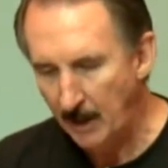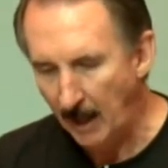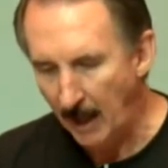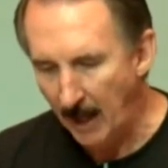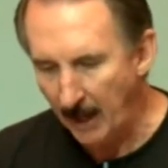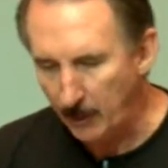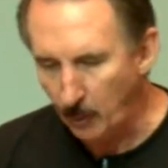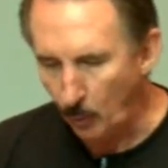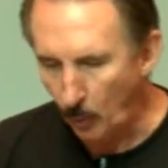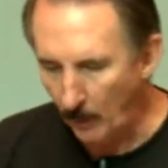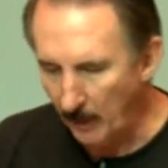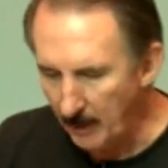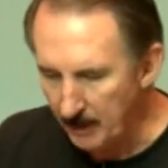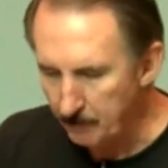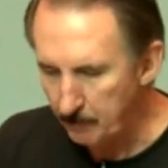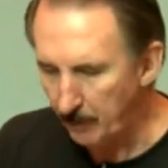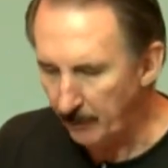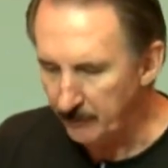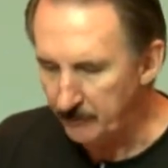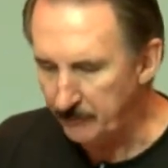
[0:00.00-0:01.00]
Aquila
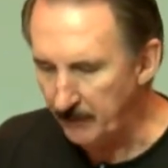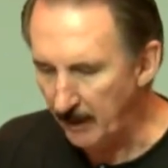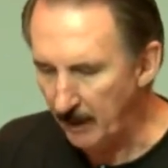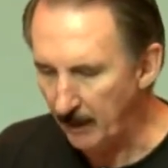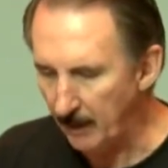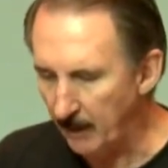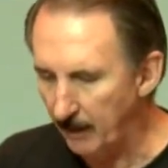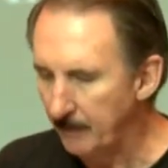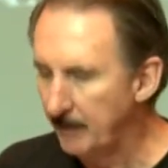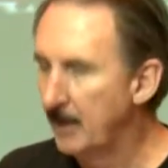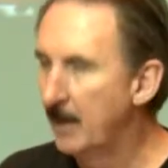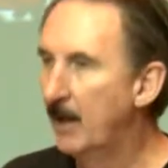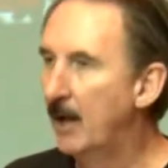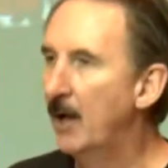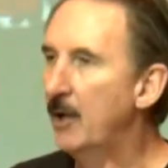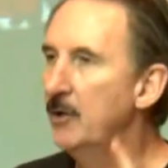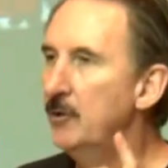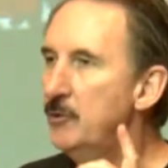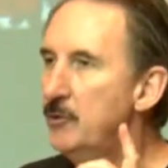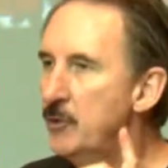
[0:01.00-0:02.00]
and Priscilla
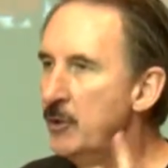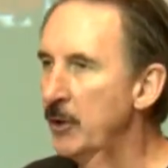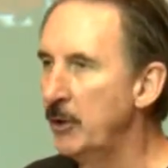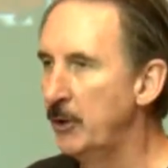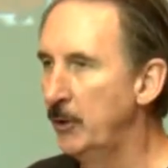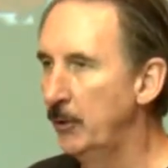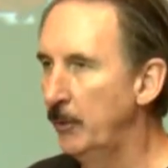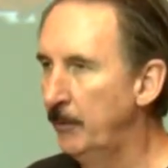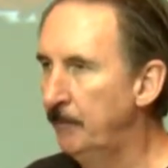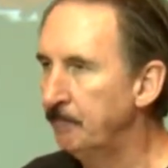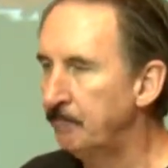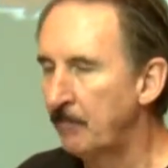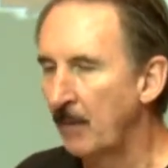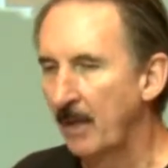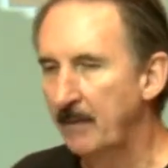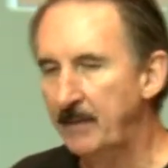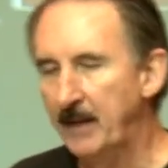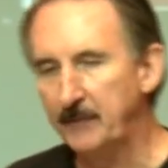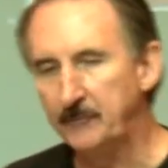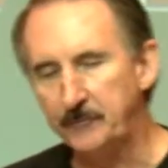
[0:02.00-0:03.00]
knew
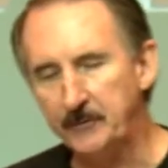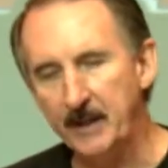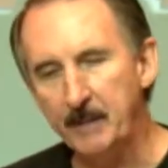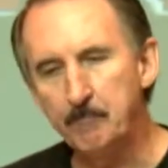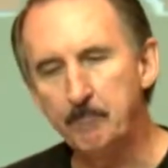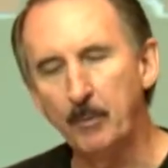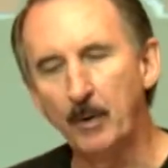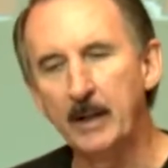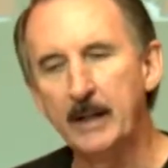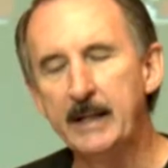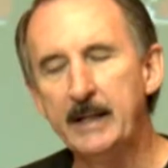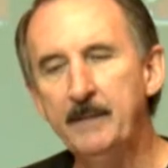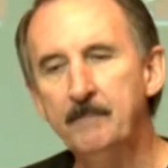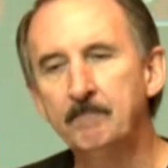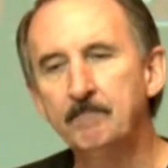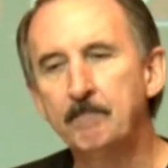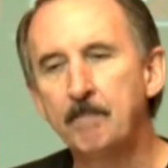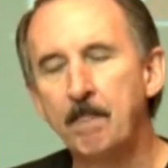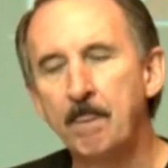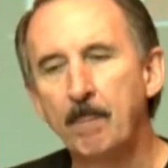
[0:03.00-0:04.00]
that simply,
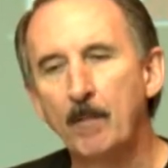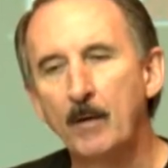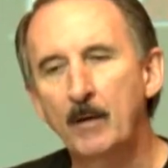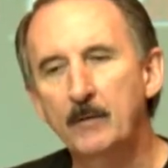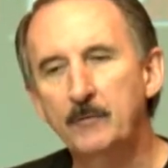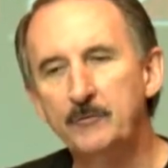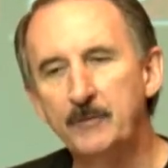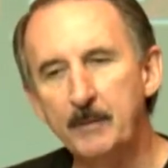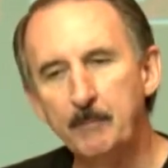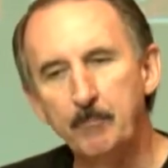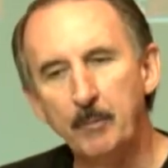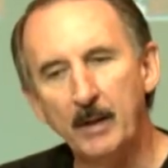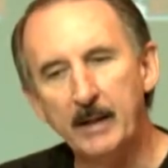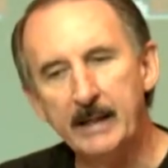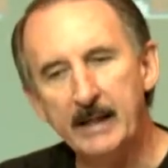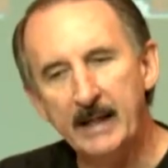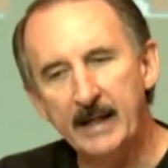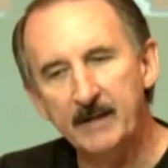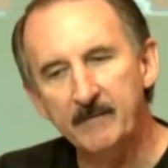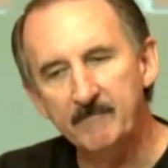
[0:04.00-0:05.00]

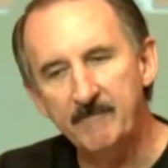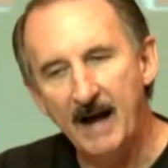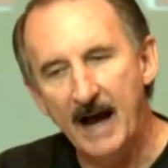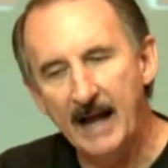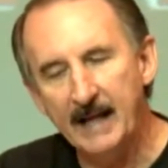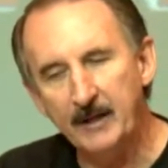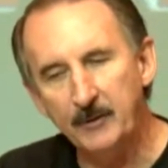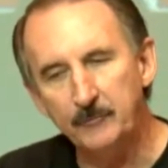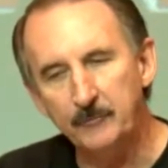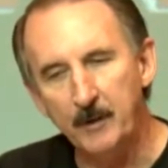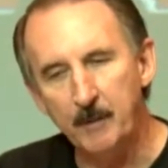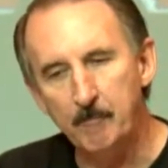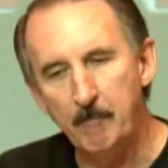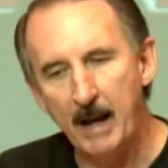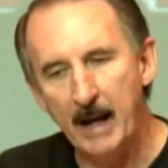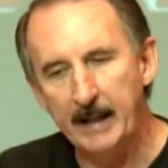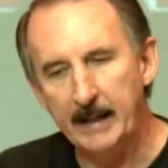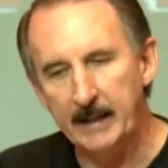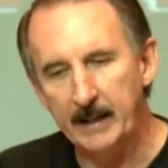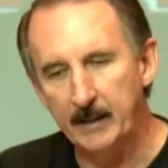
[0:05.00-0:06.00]
simply inviting
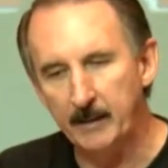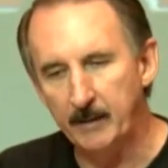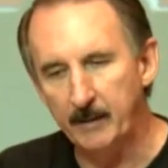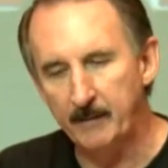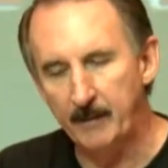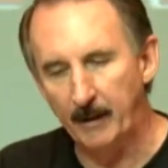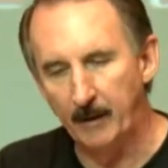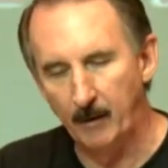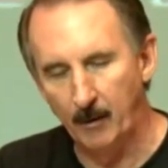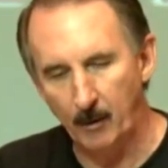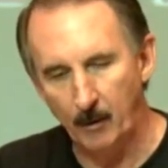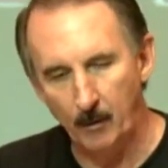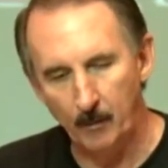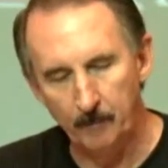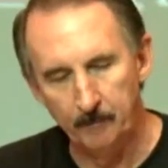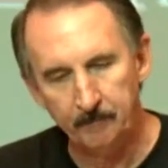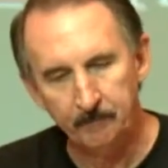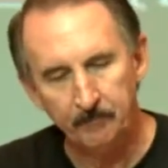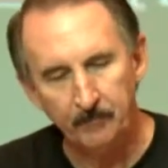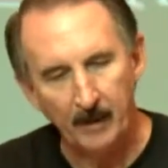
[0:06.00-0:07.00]
somebody into their
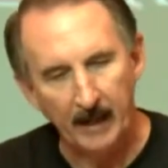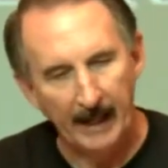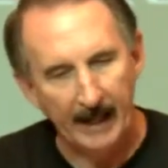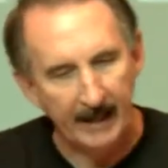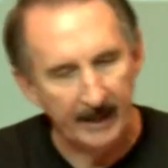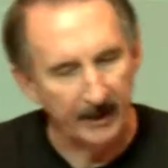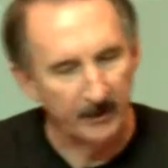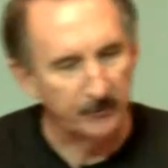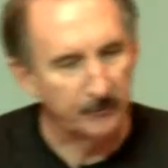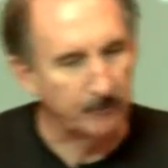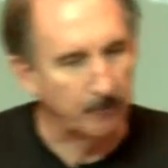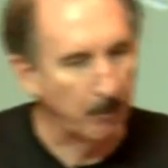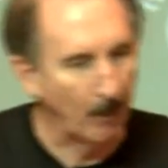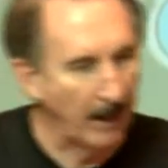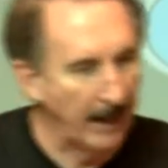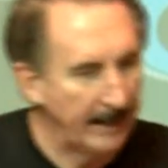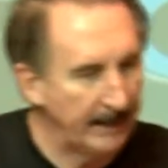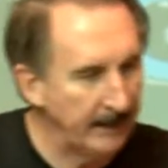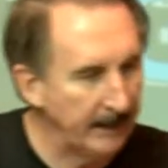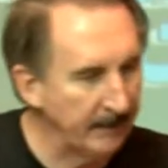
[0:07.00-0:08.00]
home and
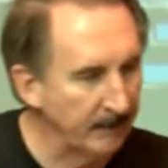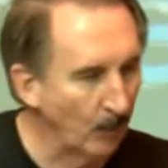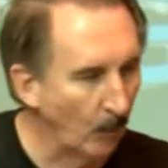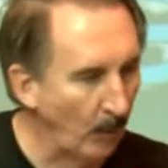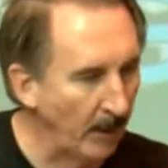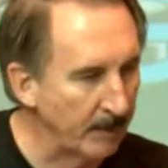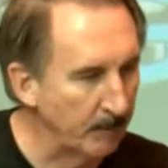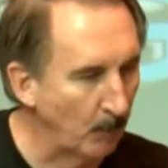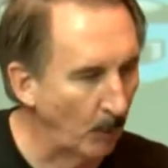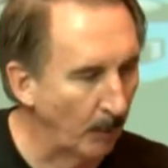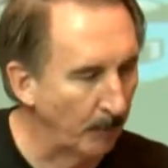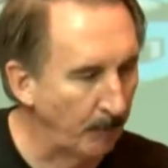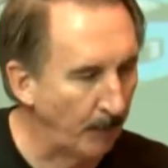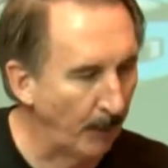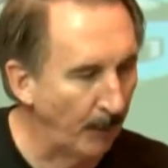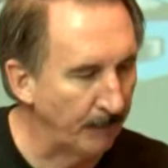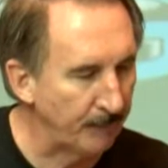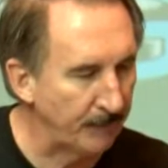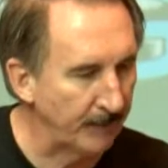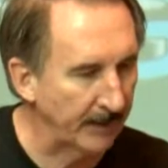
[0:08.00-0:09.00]
explaining the way more
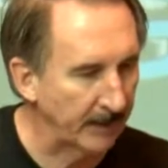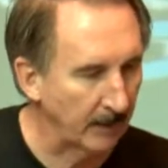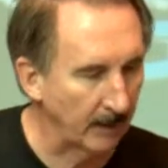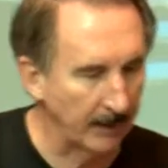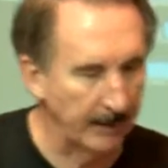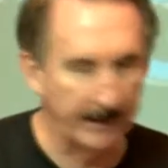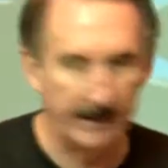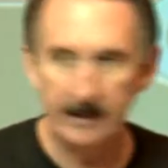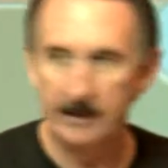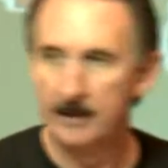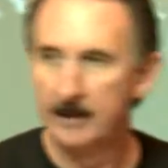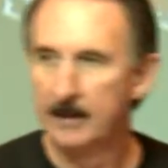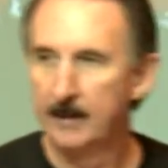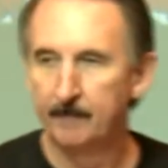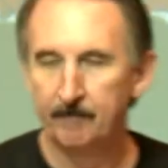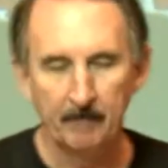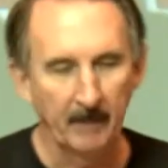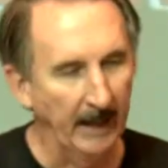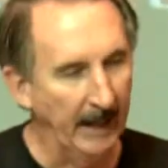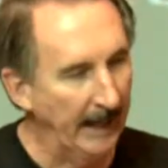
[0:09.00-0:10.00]
perfectly
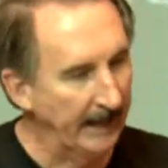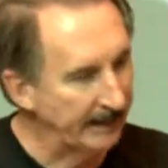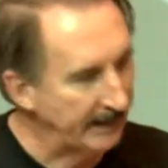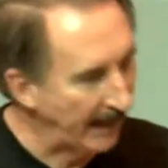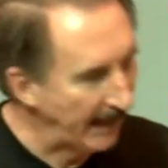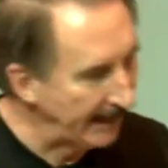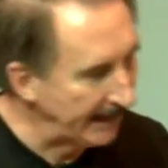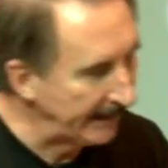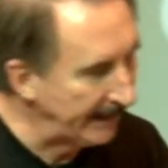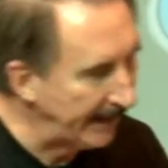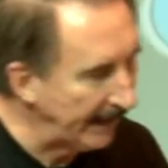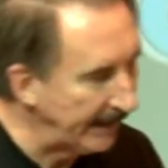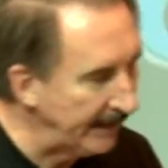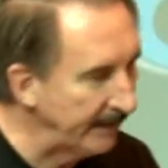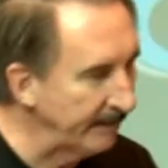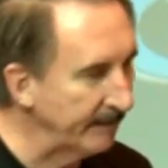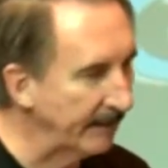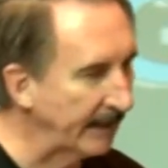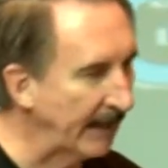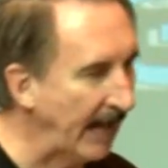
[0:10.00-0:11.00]
and kind of
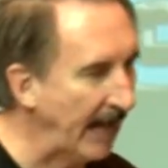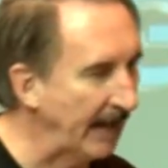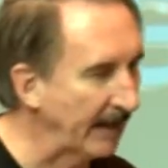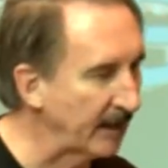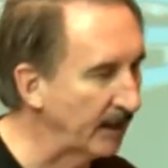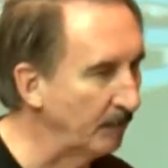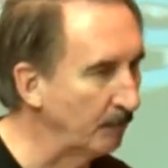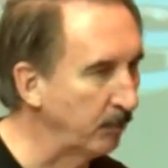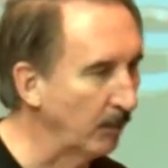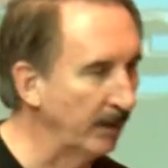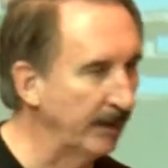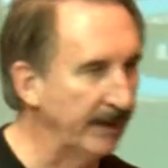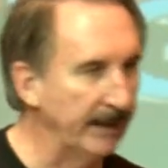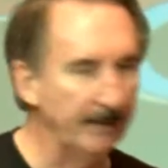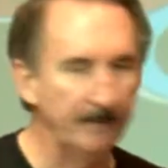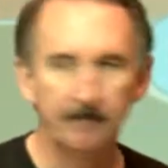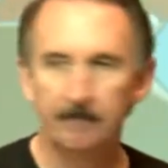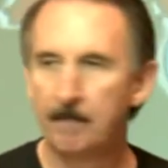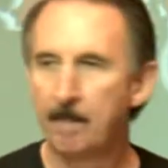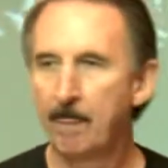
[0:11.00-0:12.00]
getting the guy complete,
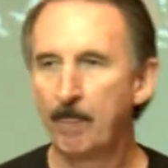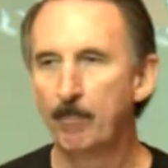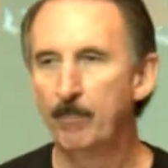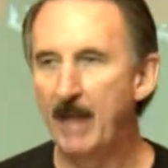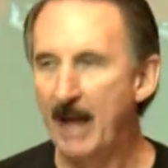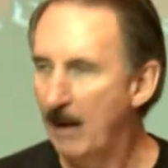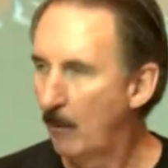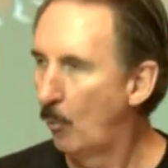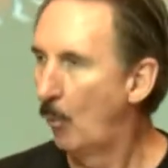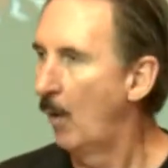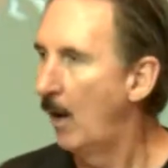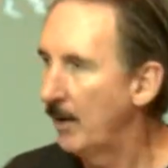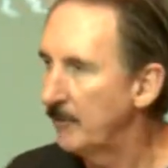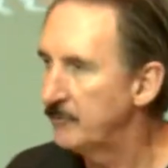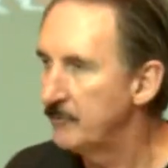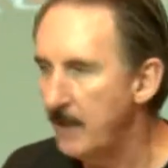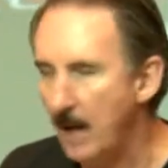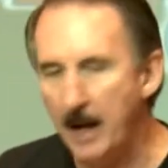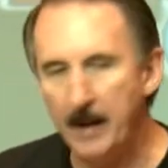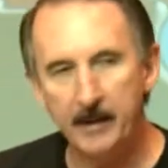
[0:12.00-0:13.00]
that
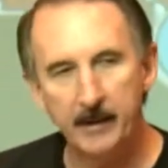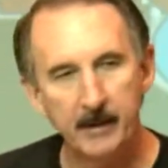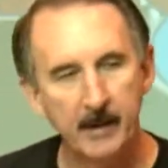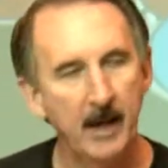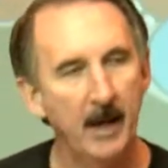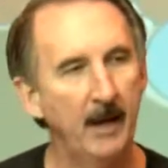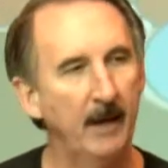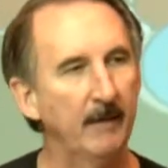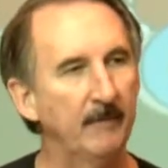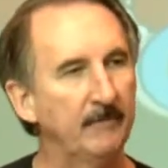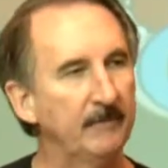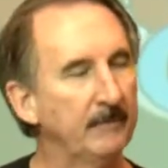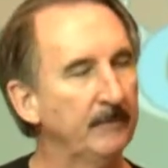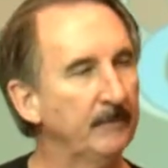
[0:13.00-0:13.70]
was not enough.